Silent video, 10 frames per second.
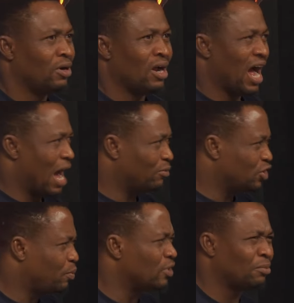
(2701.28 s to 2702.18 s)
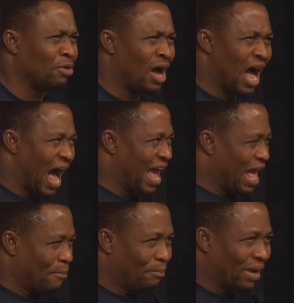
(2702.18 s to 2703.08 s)
I'm responsible. I
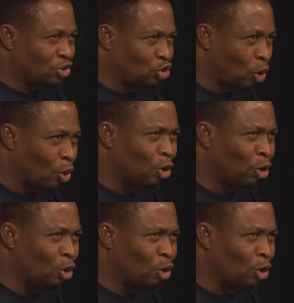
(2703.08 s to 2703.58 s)
am mature